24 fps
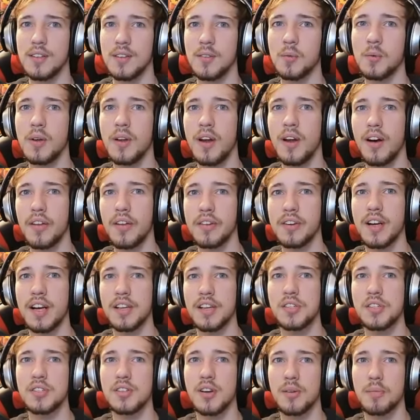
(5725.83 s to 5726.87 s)
When all the
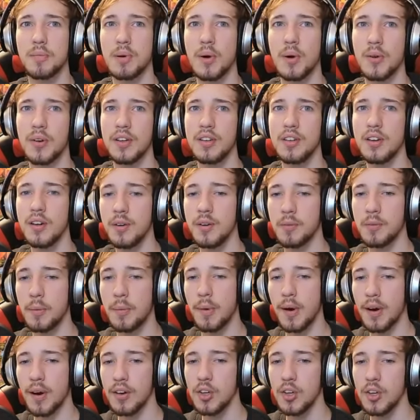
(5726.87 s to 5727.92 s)
classes are broken, none of them
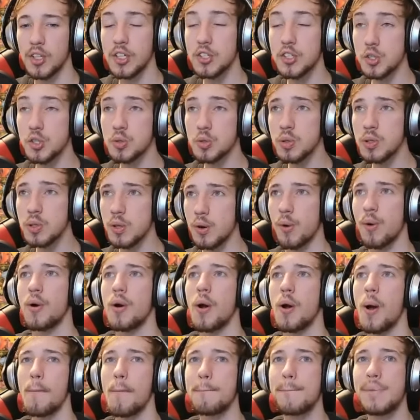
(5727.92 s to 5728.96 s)
are. That's true.
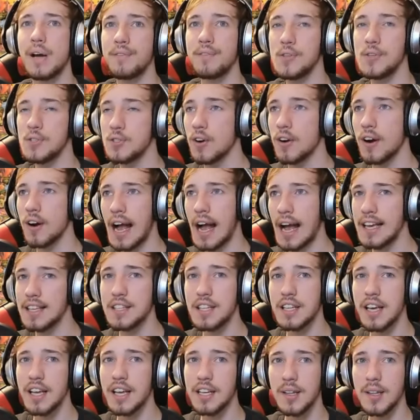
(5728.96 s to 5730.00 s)
But if you start
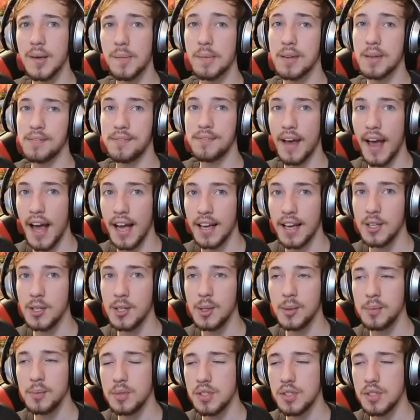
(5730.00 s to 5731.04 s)
isolating them in
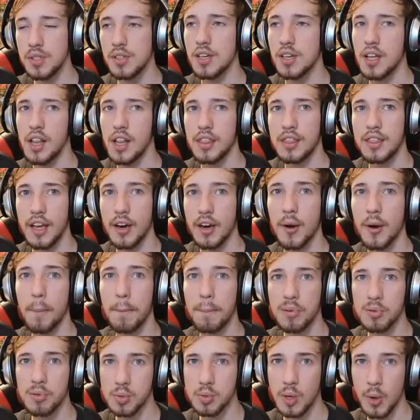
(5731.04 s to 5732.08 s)
vacuums, they're
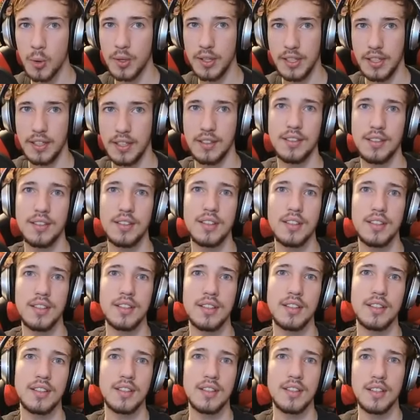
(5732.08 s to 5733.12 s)
broken.
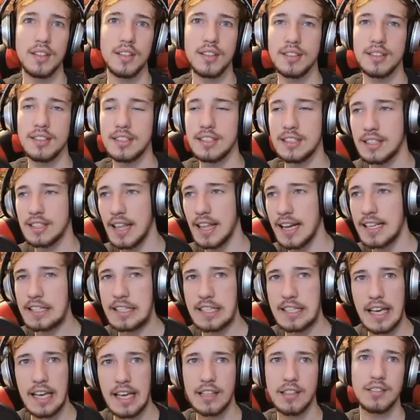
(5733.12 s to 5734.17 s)
That's
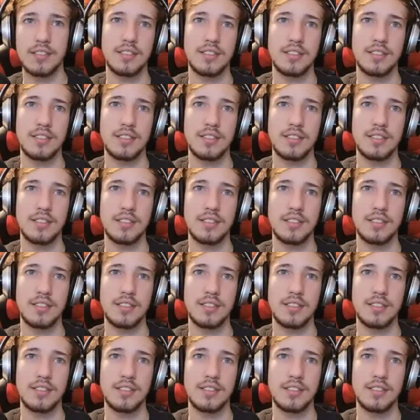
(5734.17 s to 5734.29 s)
it.